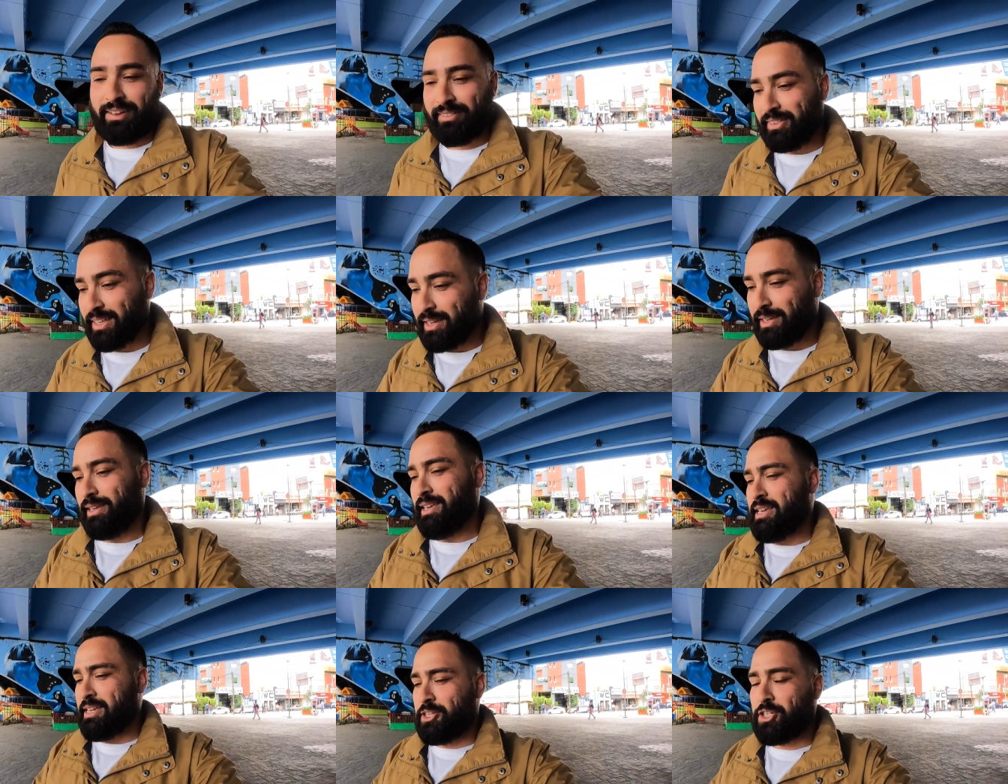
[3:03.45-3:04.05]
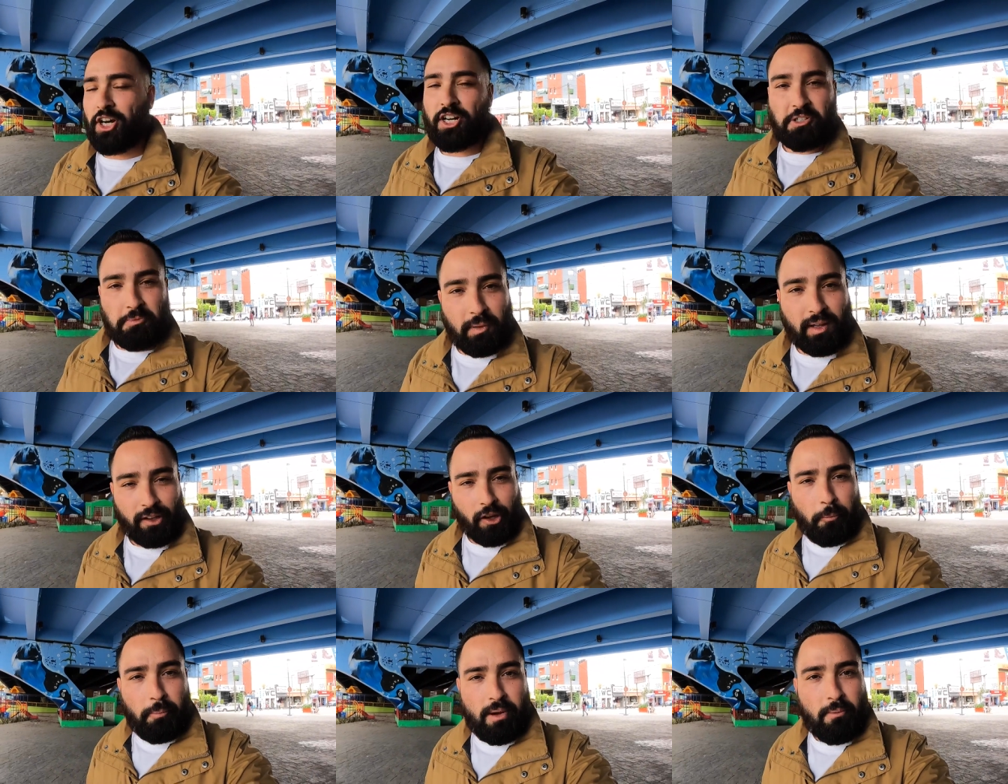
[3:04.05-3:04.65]
I think he charged
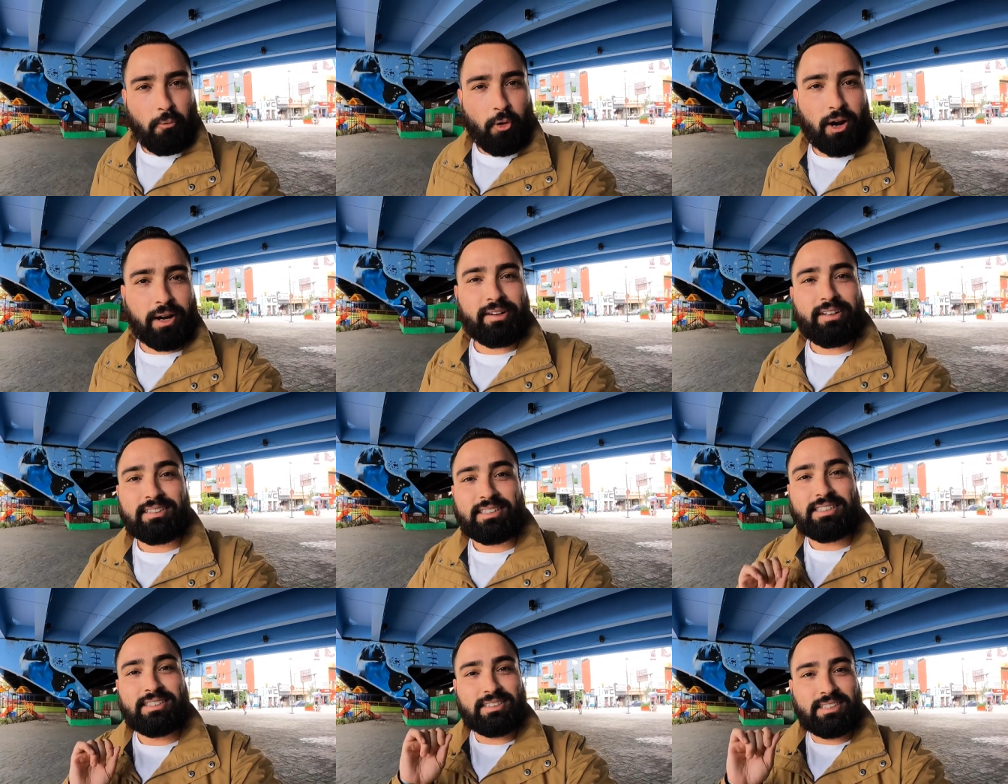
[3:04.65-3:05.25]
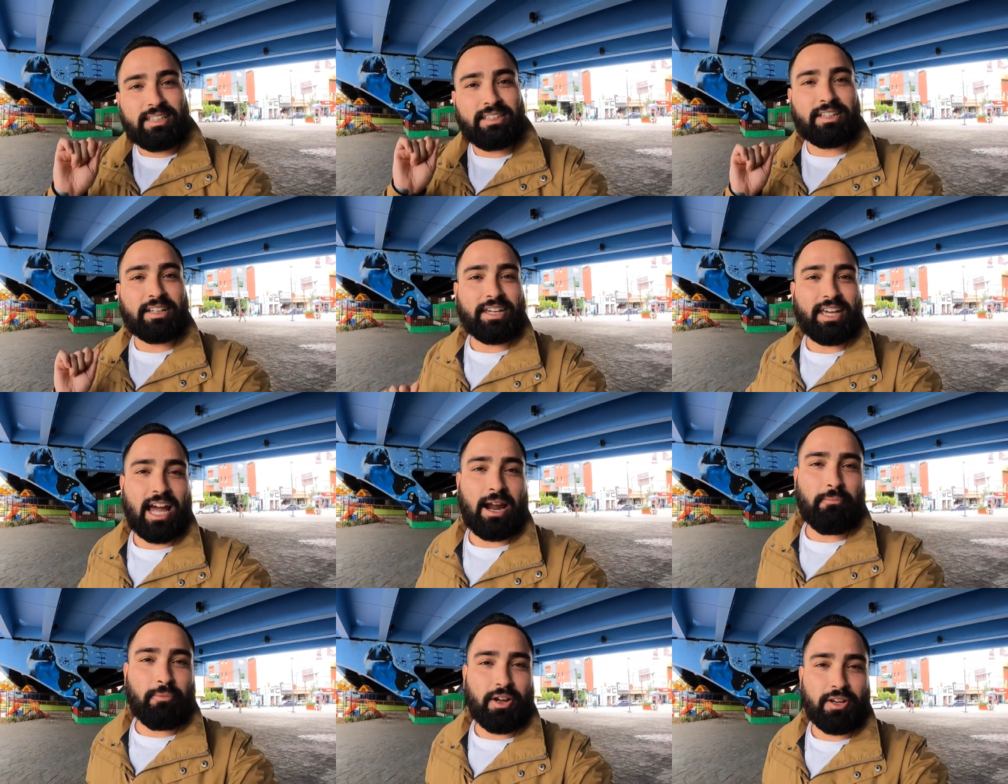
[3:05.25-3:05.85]
me a little bit more because he's seen
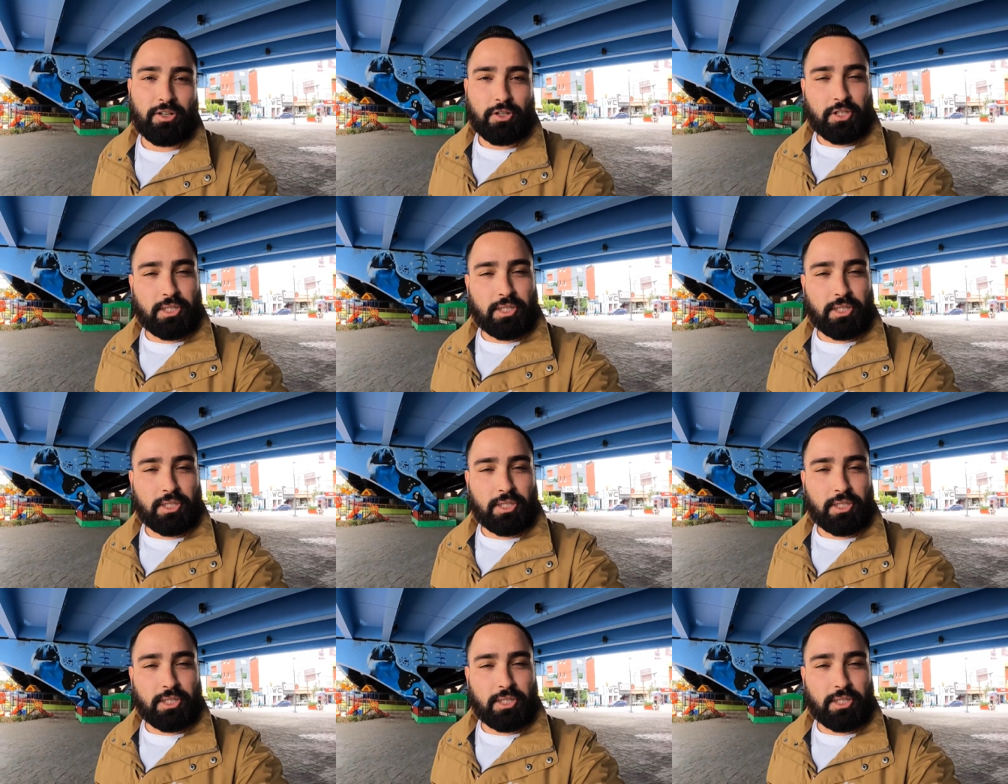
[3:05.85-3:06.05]
the camera.